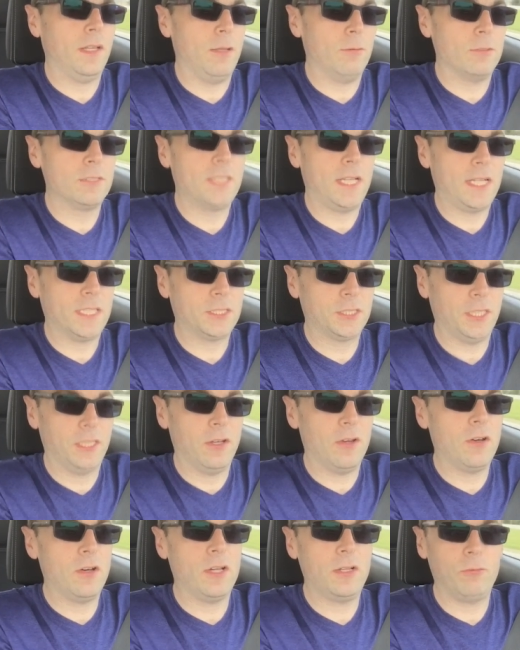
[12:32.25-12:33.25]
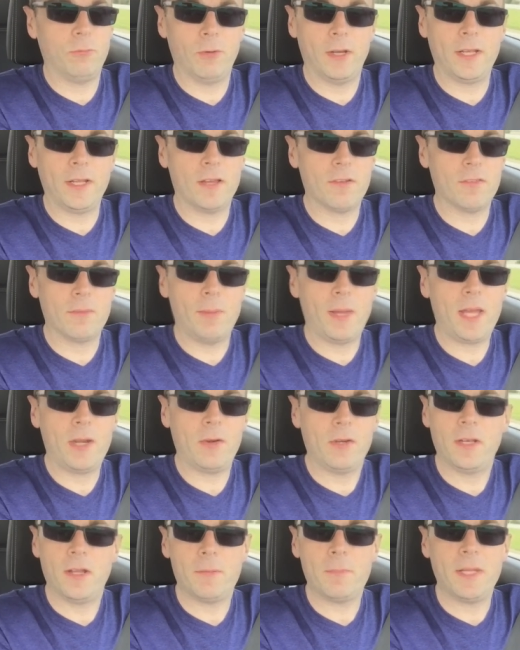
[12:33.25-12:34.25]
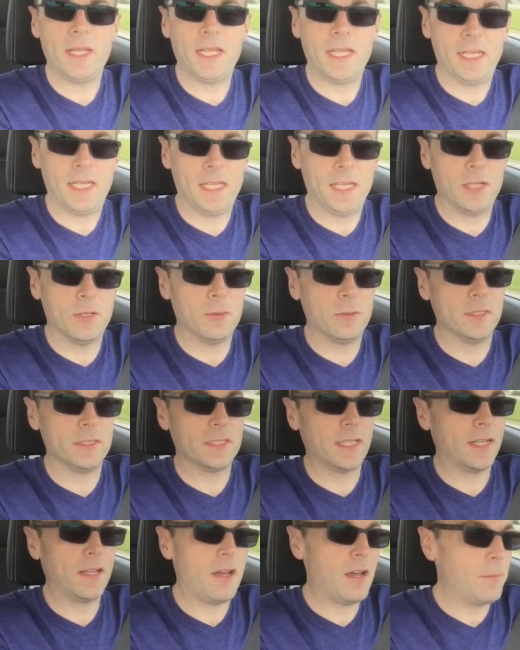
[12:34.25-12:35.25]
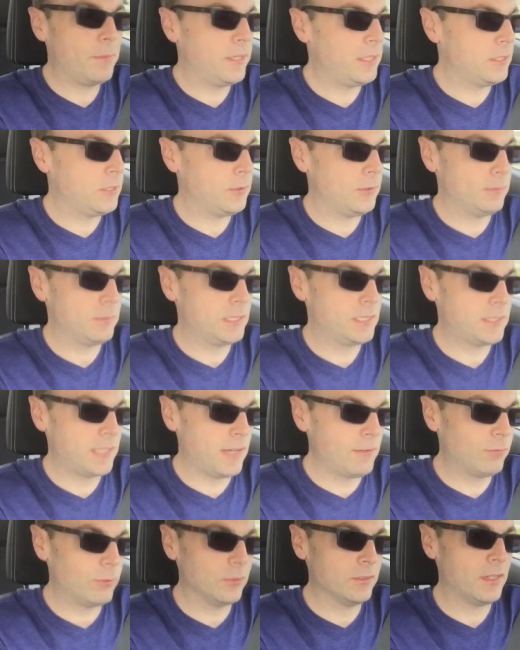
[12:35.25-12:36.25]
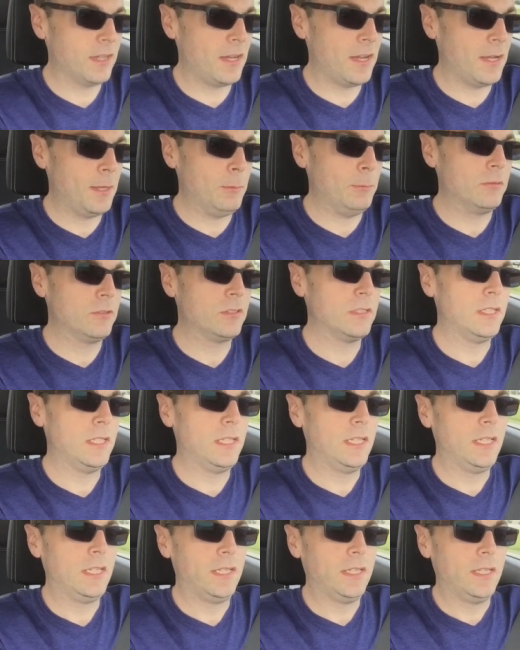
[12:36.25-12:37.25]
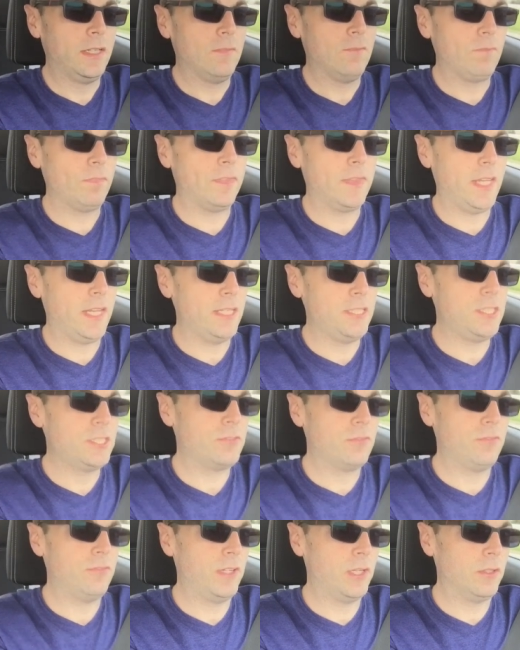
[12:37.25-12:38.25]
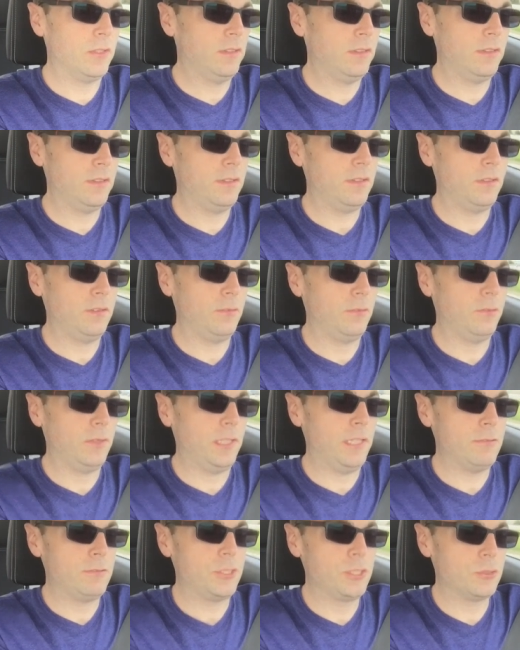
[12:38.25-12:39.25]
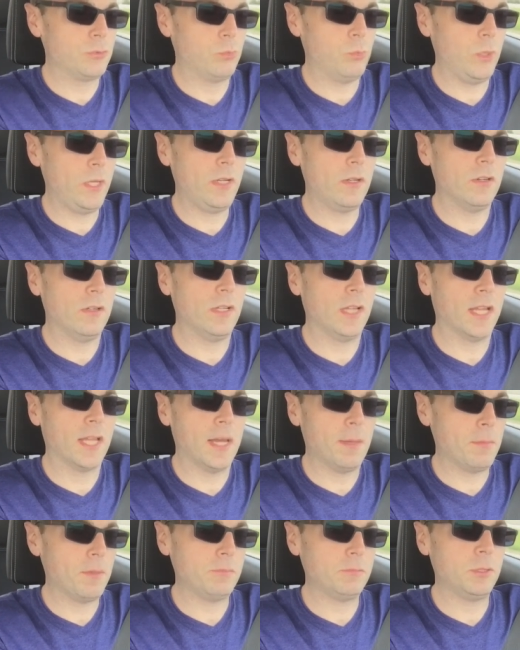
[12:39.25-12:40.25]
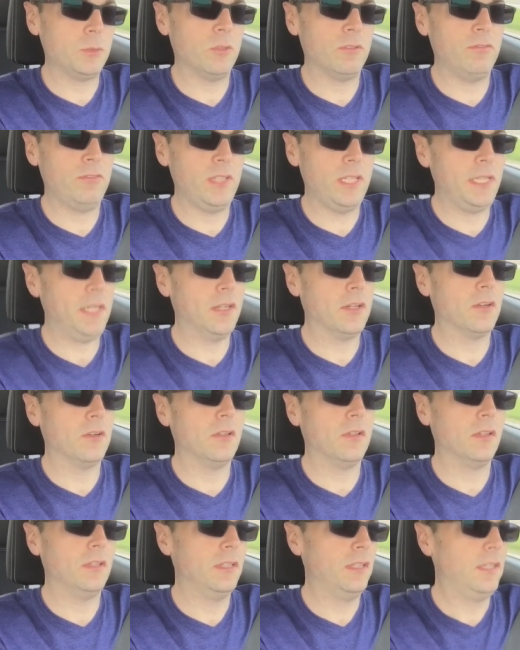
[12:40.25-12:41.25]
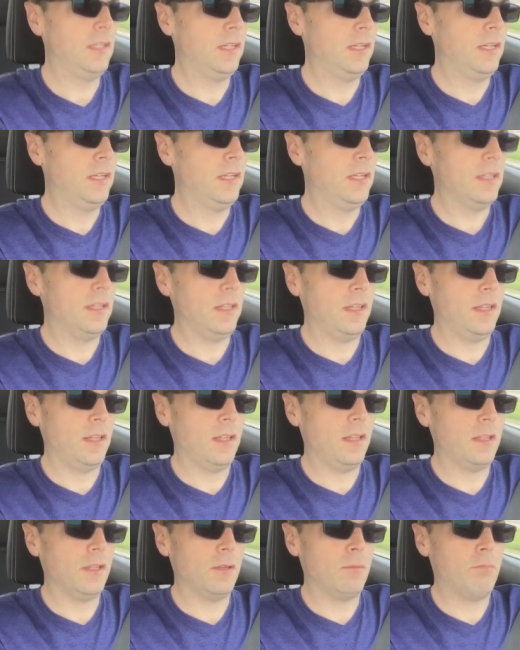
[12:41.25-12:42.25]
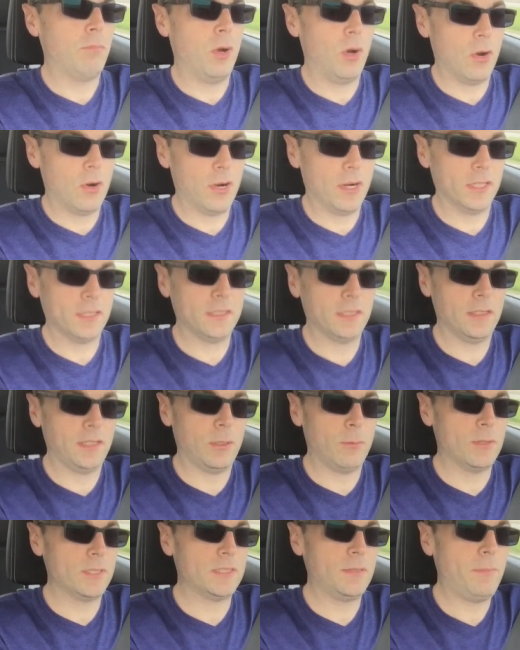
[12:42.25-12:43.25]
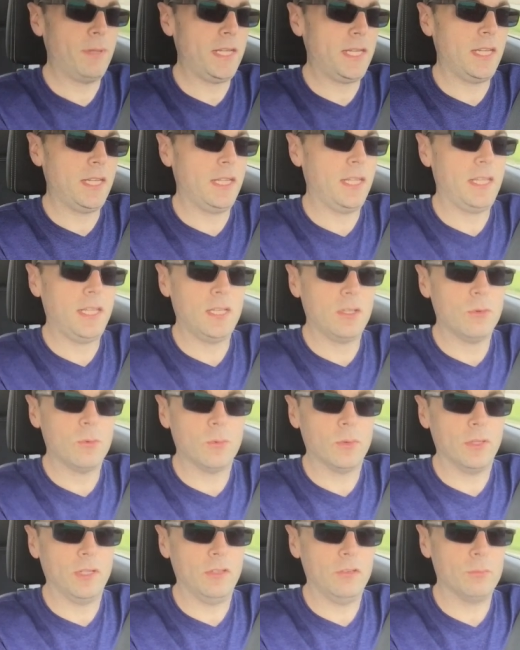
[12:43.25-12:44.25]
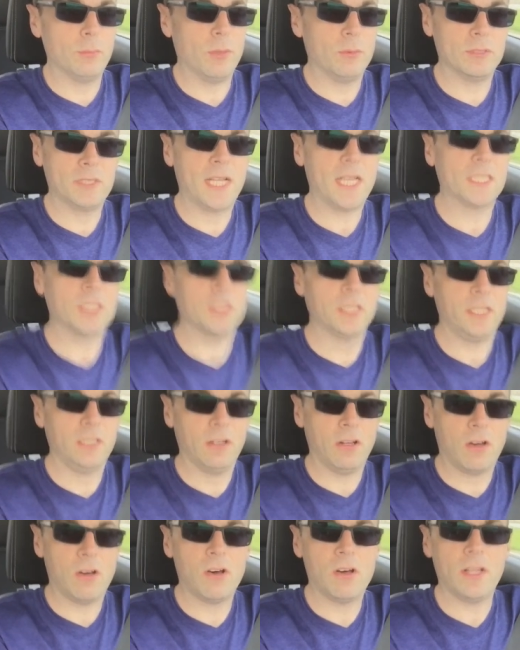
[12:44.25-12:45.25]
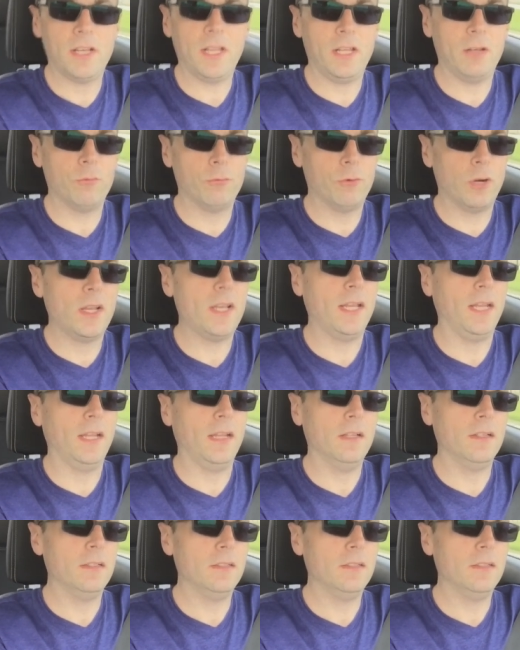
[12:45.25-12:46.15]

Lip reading: it was actually on, running off the battery, not making any noise. I commented to him several times that it was just weird to come up to a vehicle parked that wasn't making any noise, but was actually on and running.